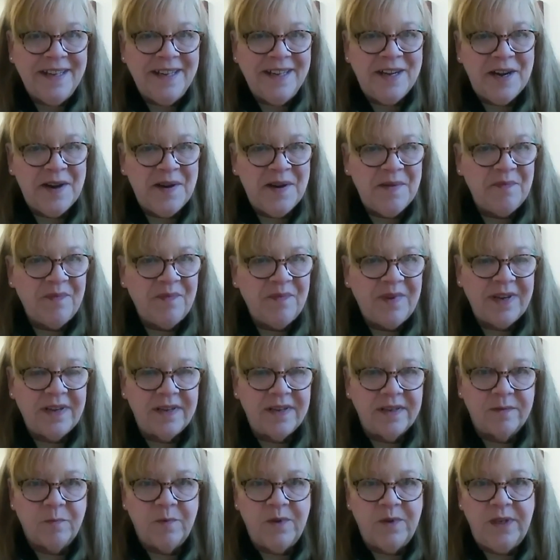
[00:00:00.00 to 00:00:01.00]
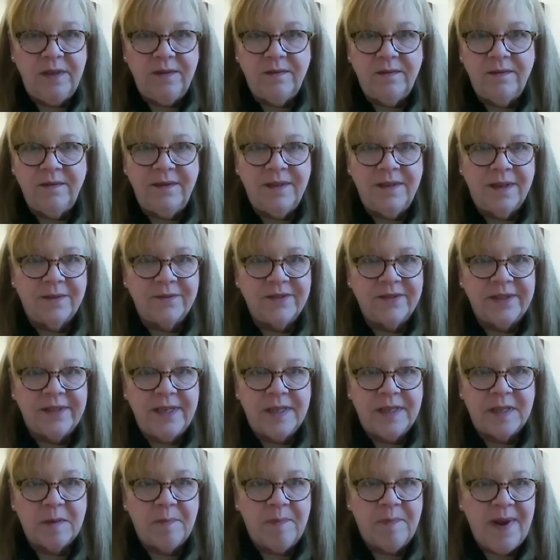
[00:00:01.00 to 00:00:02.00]
because we, you know,
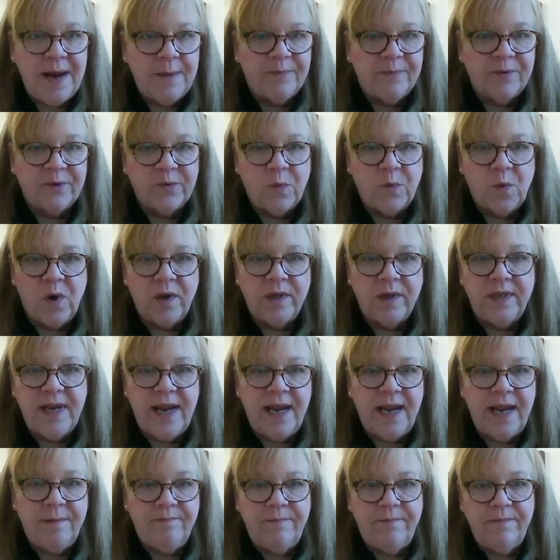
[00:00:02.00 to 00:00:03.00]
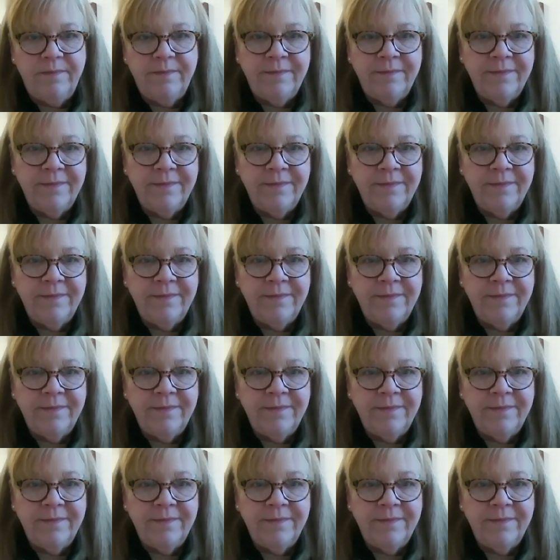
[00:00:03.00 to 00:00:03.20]
see in the papers one day,